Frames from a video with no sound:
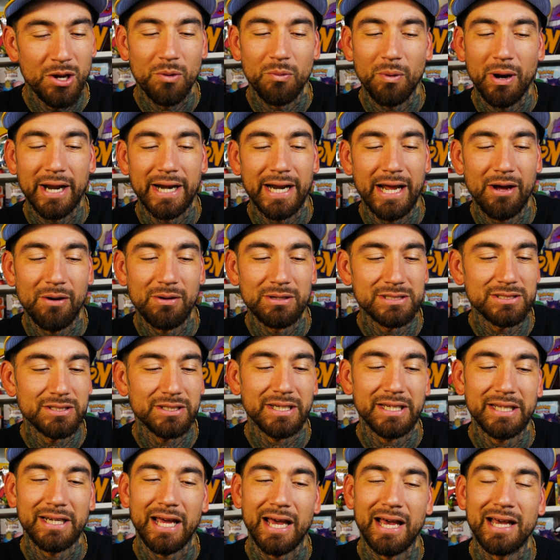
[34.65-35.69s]
Right now I was
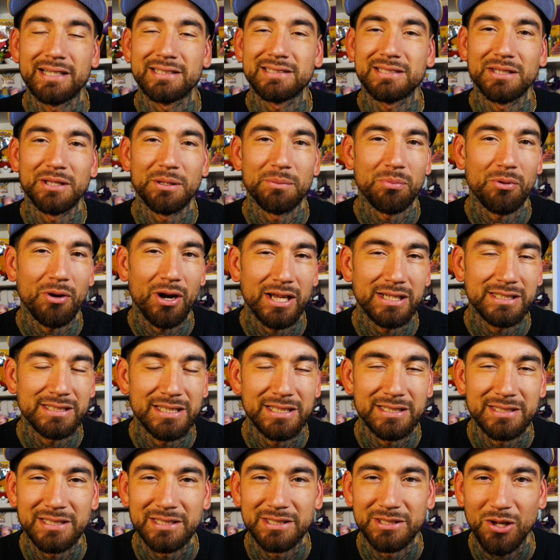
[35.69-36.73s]
looking at the
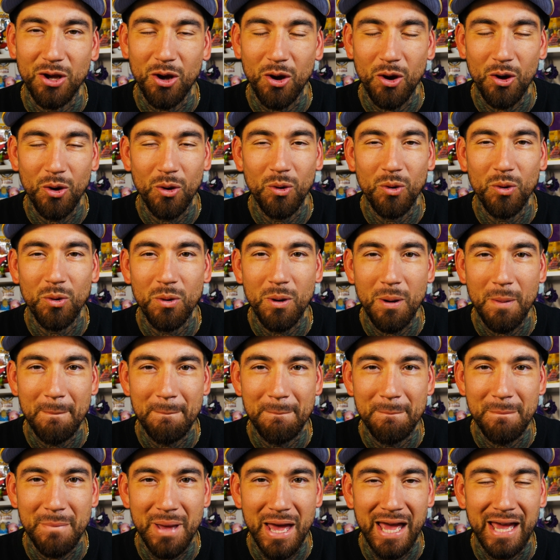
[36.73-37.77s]
prices and oh
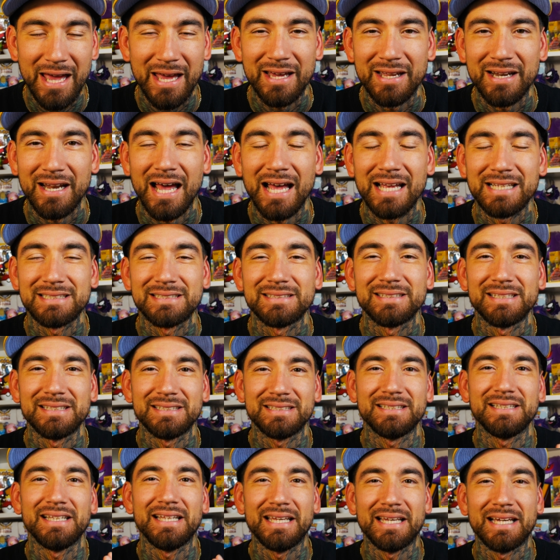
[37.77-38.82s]
man, has
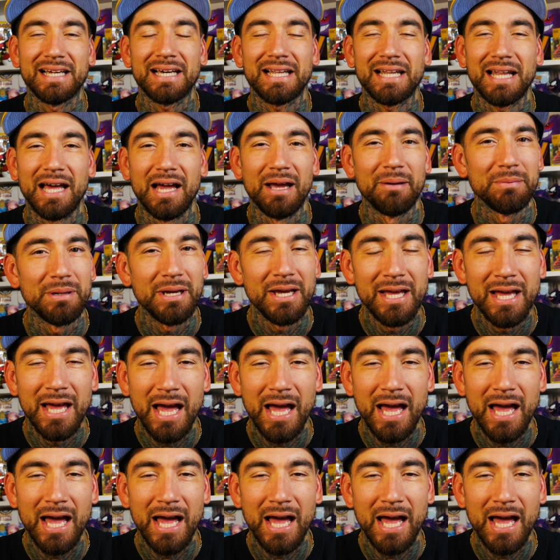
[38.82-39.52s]
this thing climbed.